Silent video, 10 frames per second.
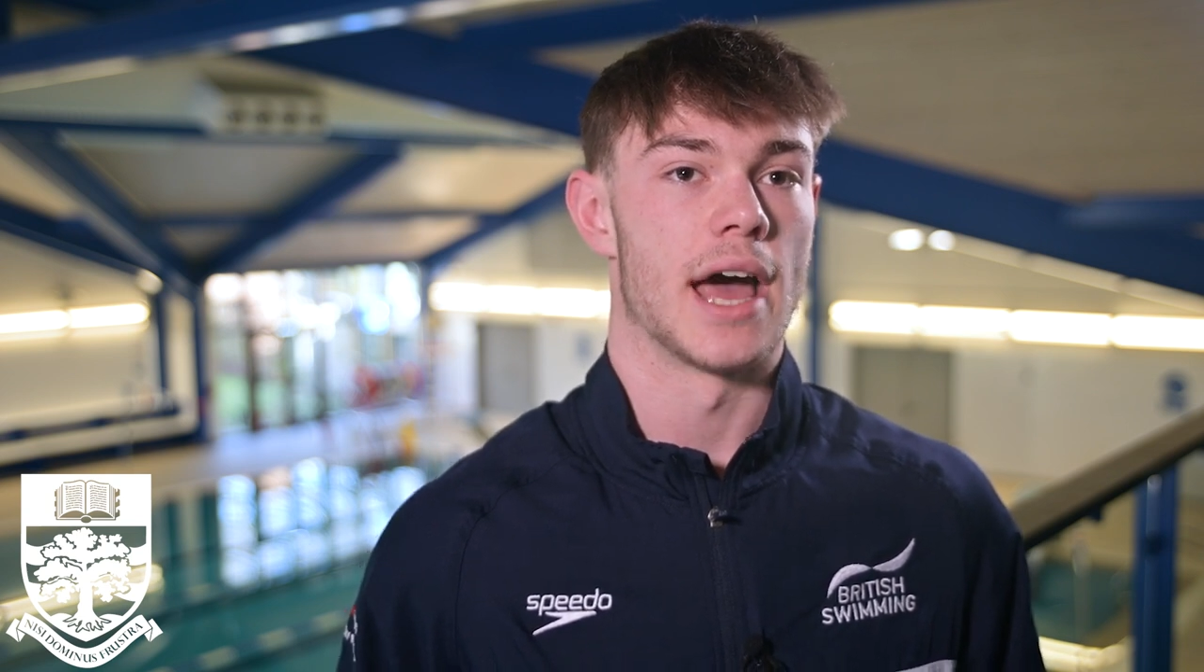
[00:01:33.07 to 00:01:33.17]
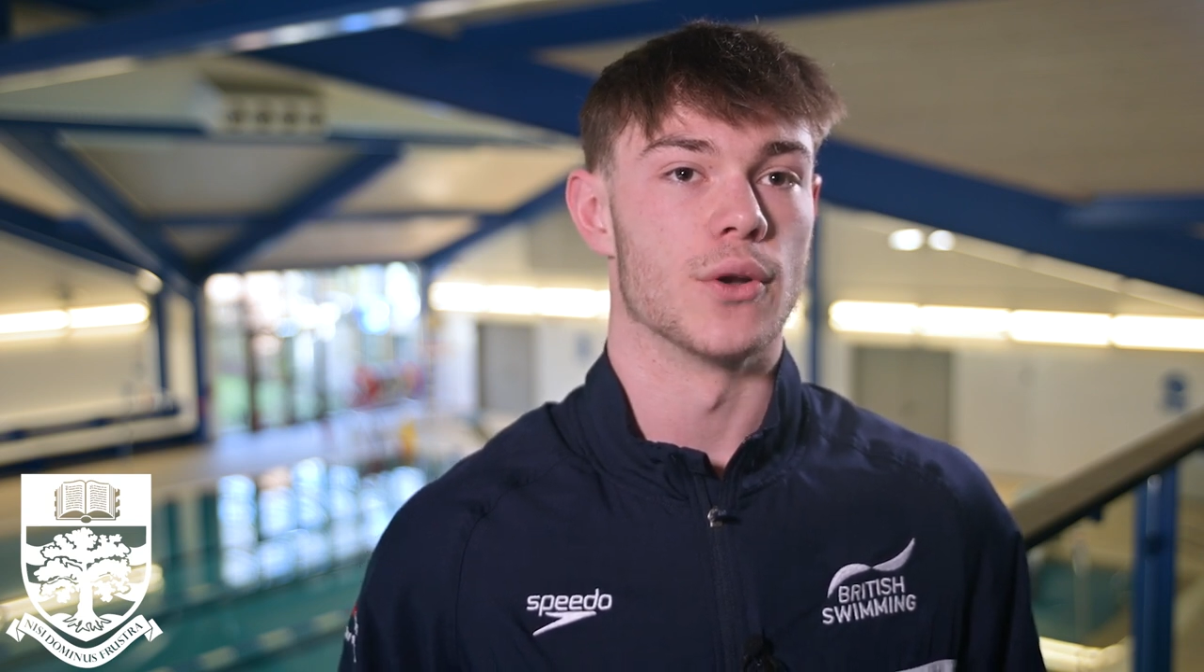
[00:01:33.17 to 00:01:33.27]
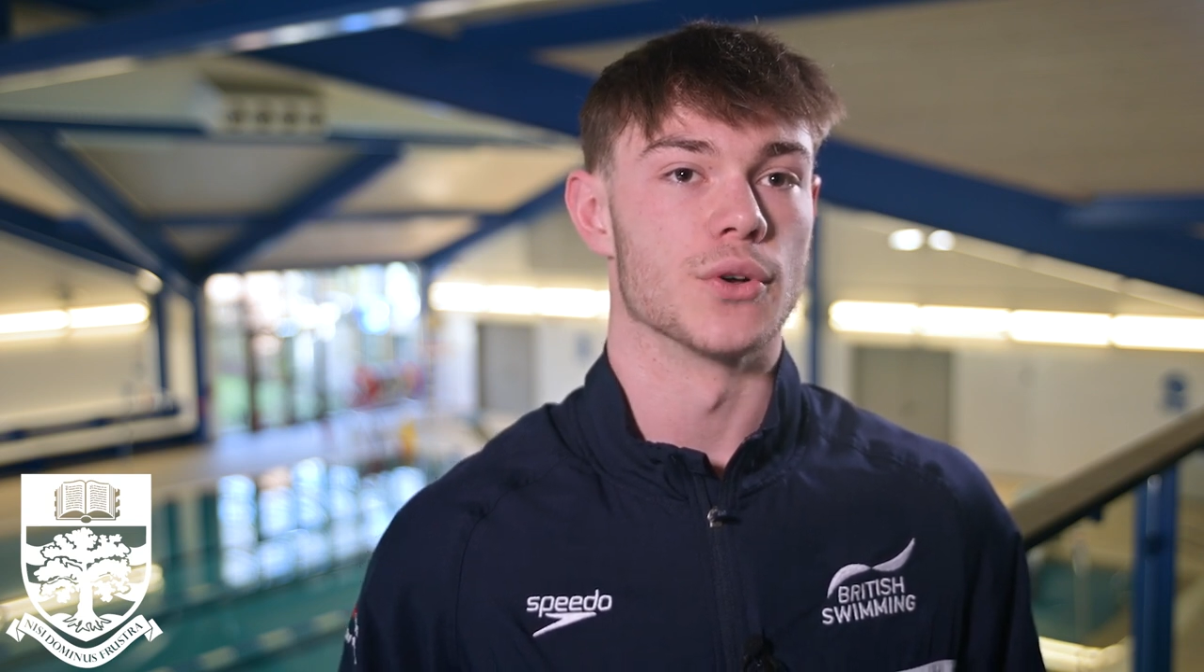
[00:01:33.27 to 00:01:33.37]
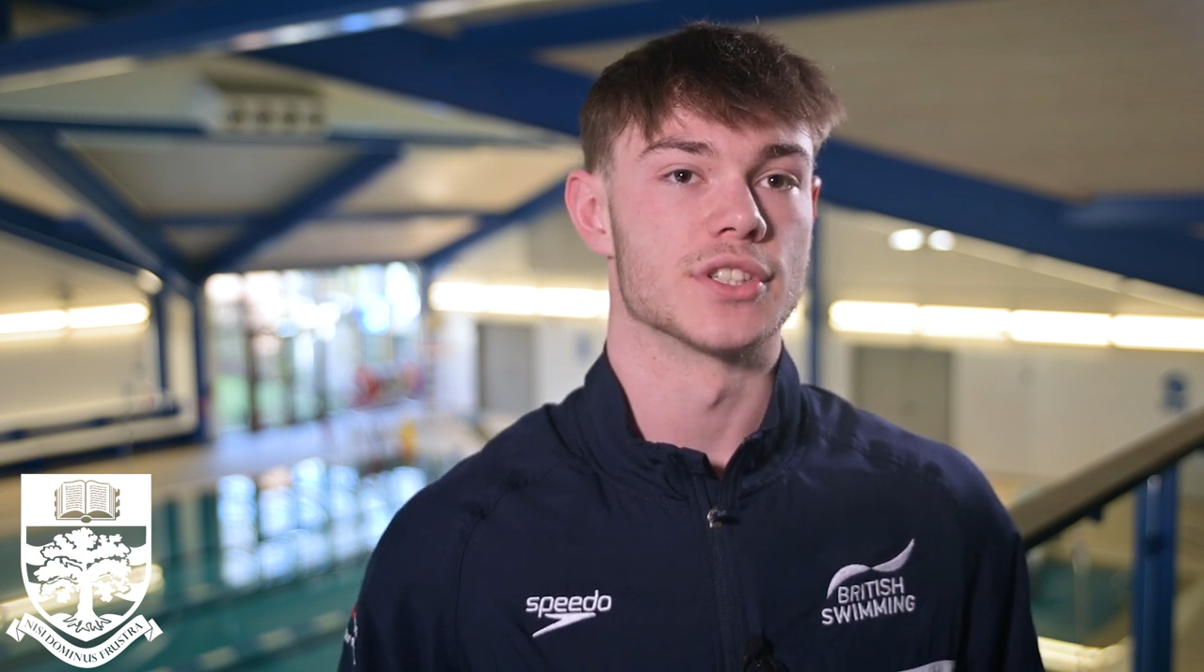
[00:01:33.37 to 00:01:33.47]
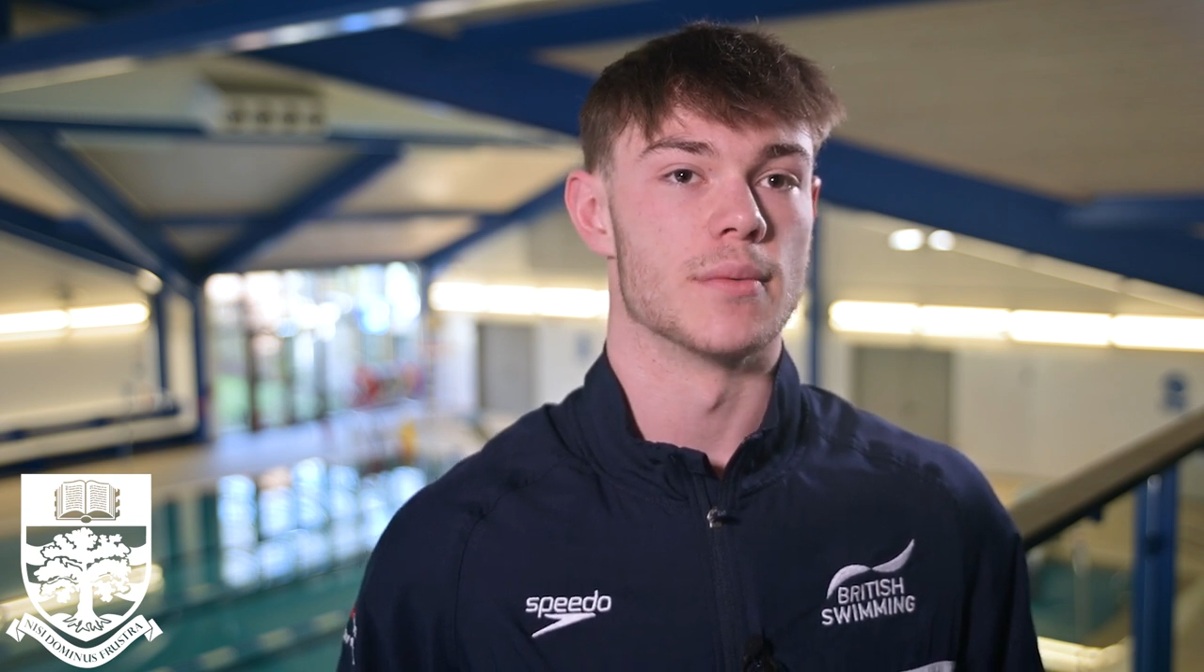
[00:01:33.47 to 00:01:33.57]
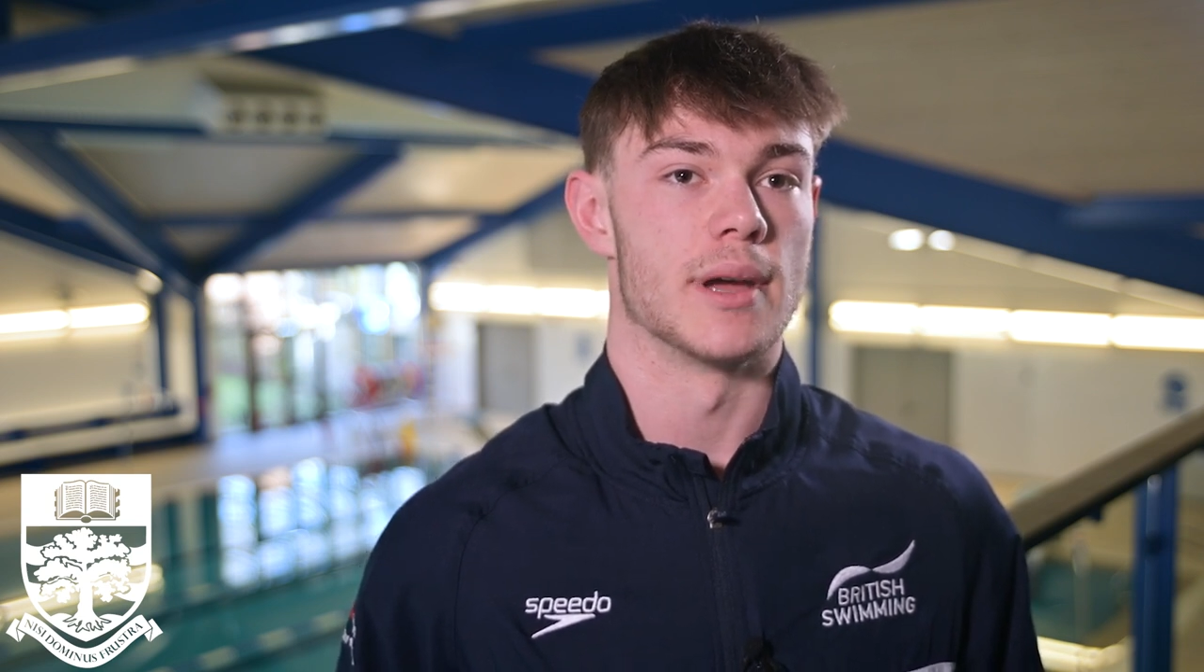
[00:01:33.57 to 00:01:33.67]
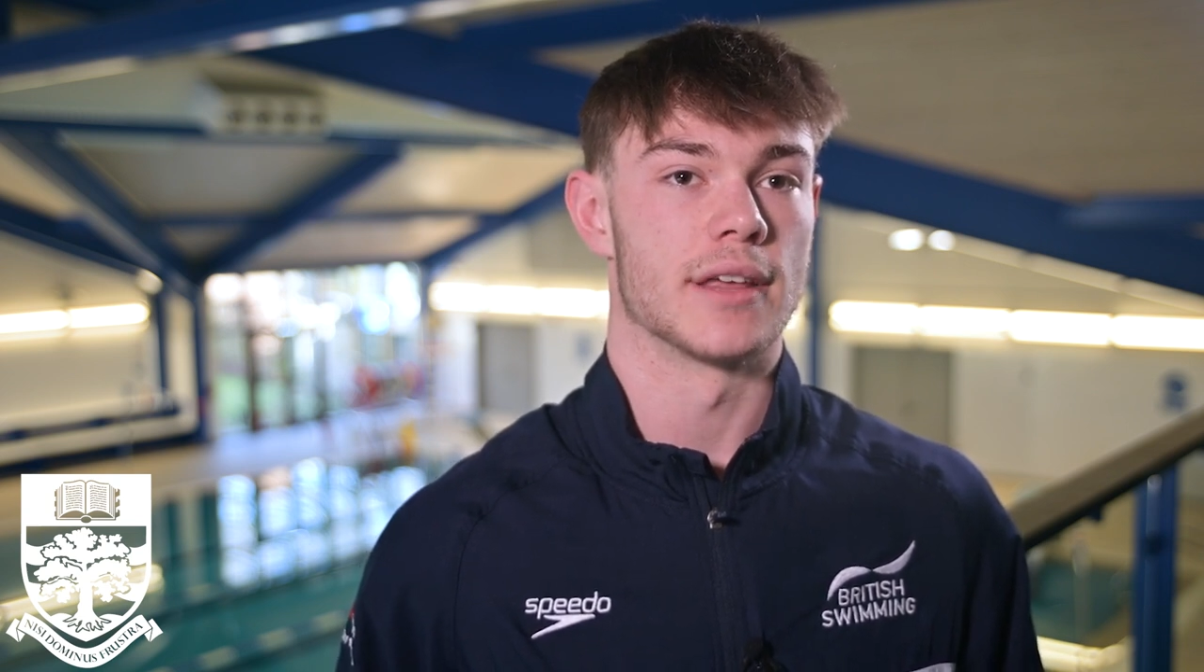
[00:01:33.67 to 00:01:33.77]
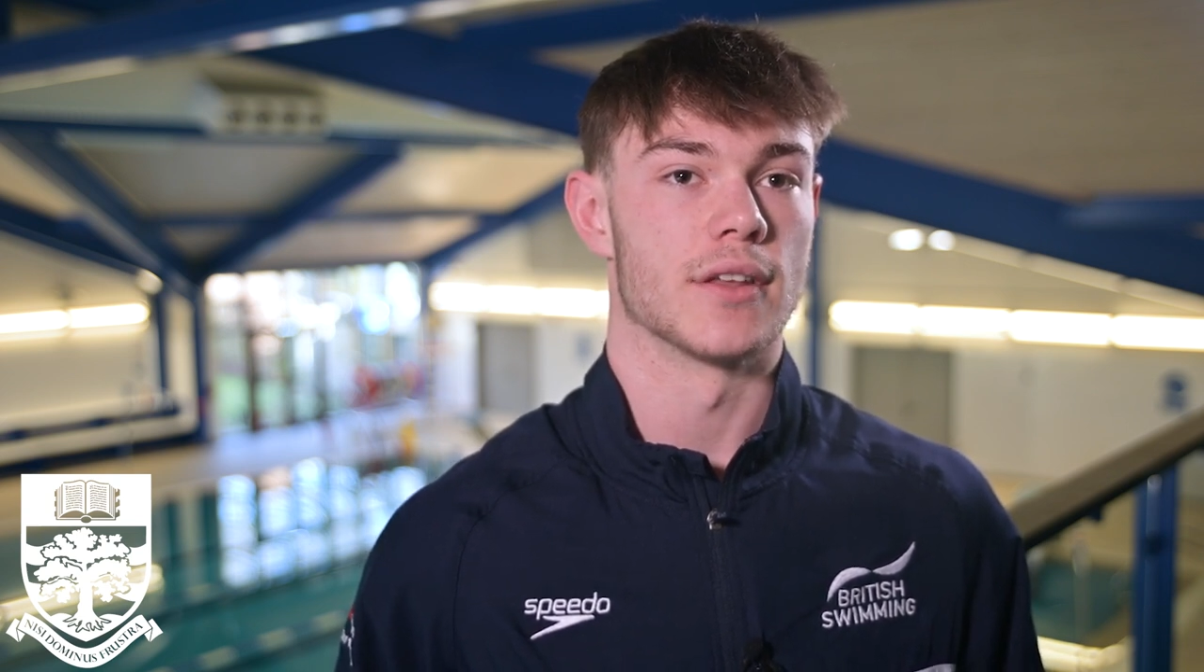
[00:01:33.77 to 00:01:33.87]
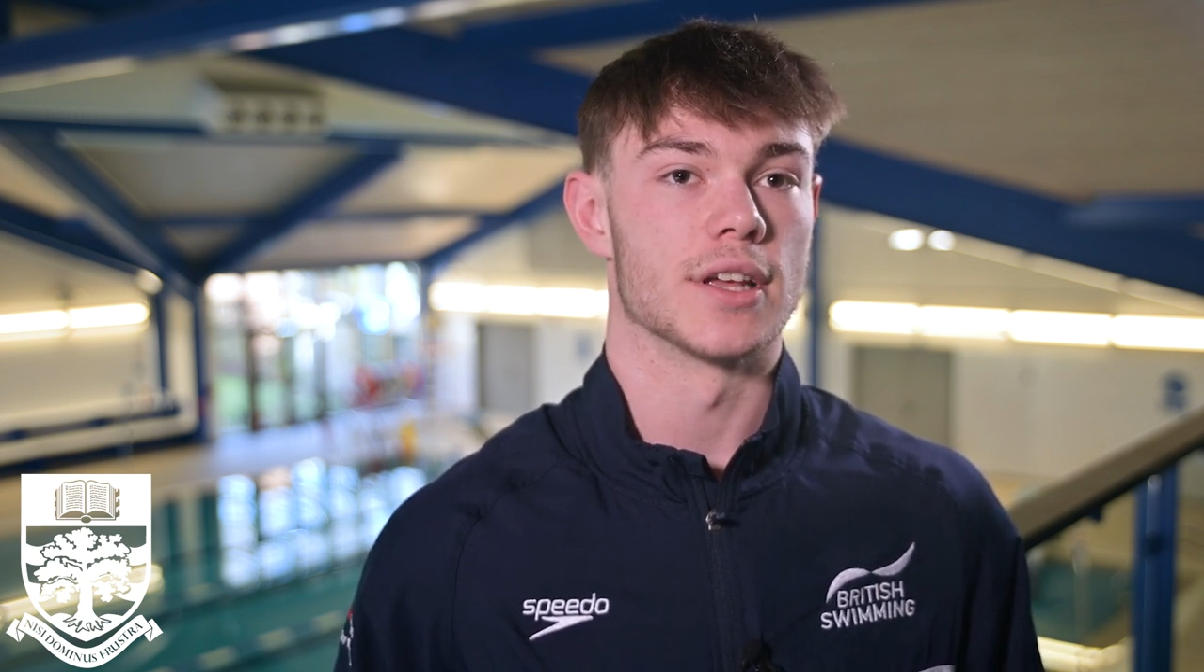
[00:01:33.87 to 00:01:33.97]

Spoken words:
and also make